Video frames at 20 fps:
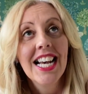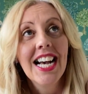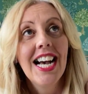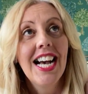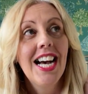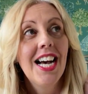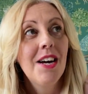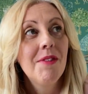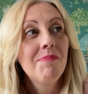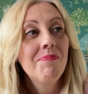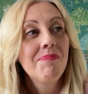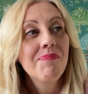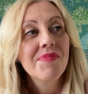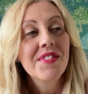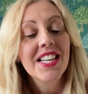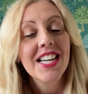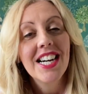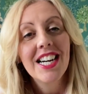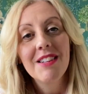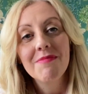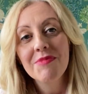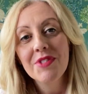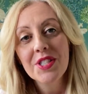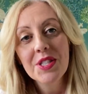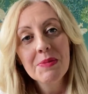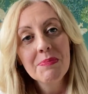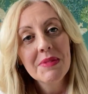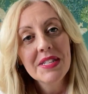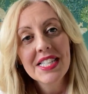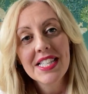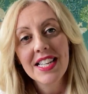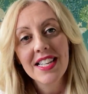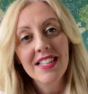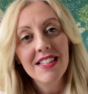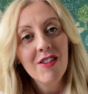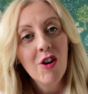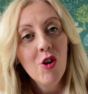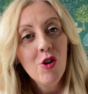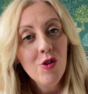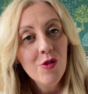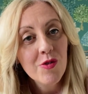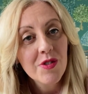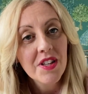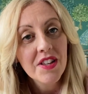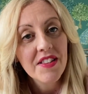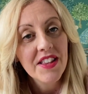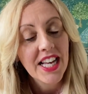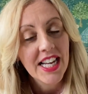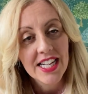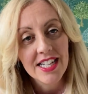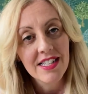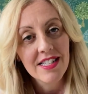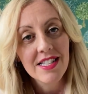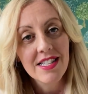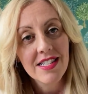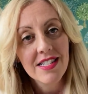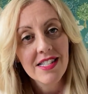I'm just missing all the things.